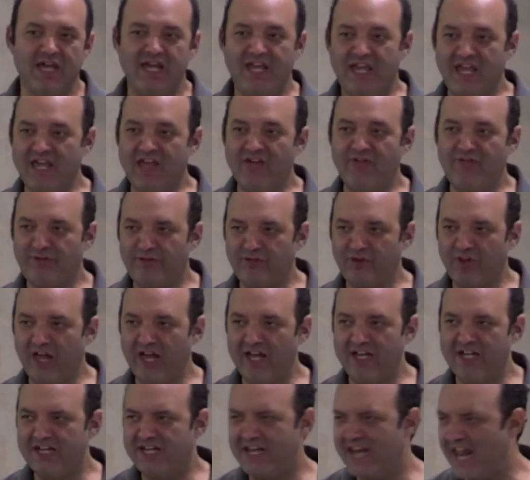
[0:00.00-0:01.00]
He
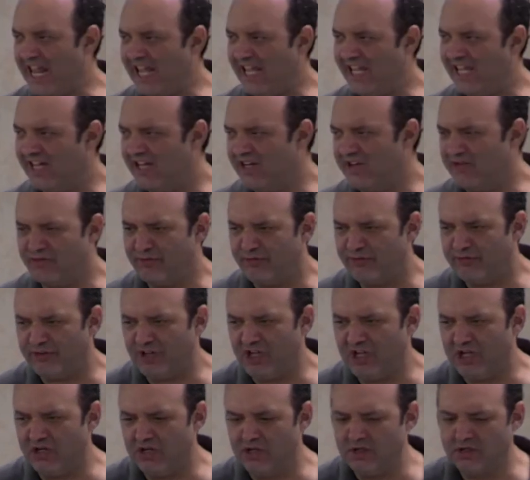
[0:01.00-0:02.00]
fled naked in
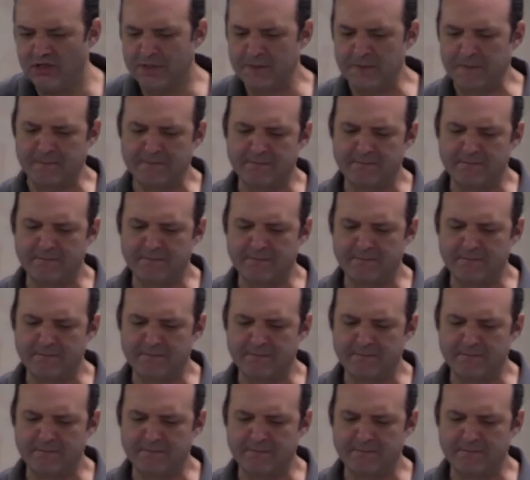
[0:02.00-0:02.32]
fear